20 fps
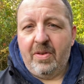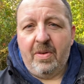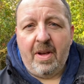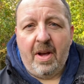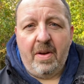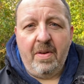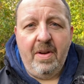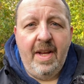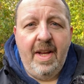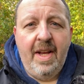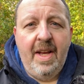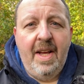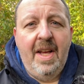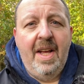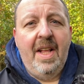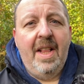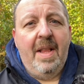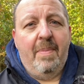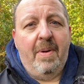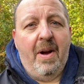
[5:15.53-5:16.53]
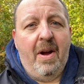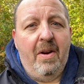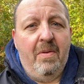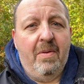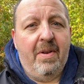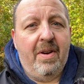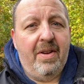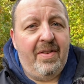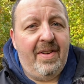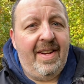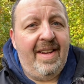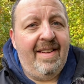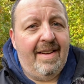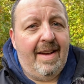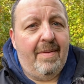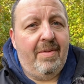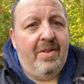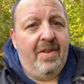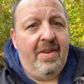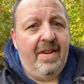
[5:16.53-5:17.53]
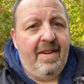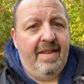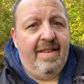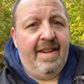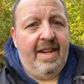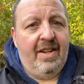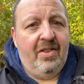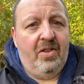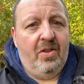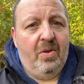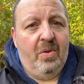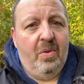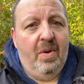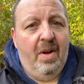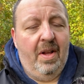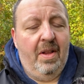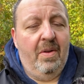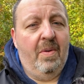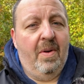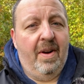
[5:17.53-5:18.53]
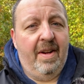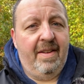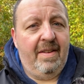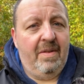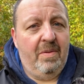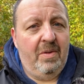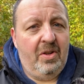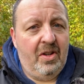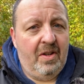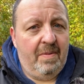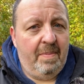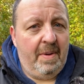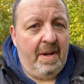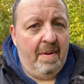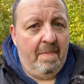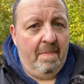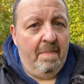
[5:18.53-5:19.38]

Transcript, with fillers: Although the polarizer is absolutely essential, otherwise it would just be a